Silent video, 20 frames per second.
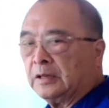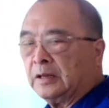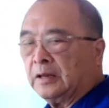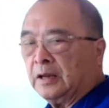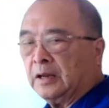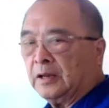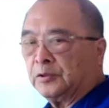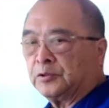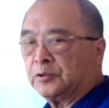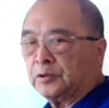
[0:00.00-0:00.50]

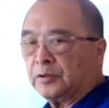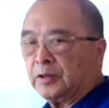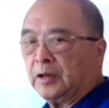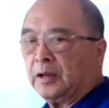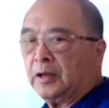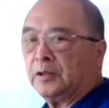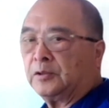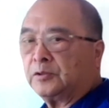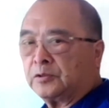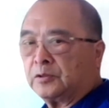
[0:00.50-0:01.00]
and so the
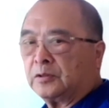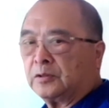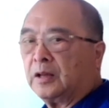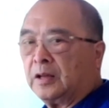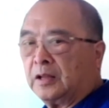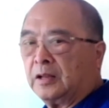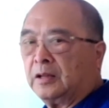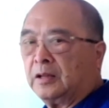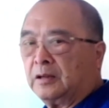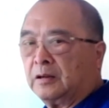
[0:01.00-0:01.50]
hands are
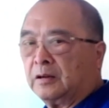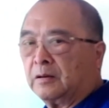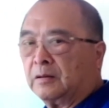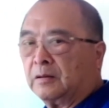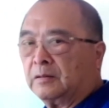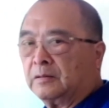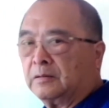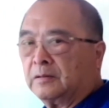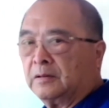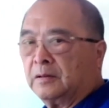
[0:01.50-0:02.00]
not
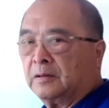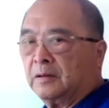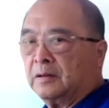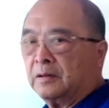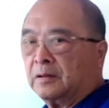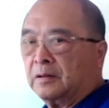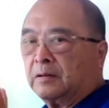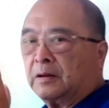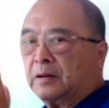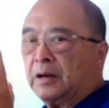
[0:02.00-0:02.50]
here. You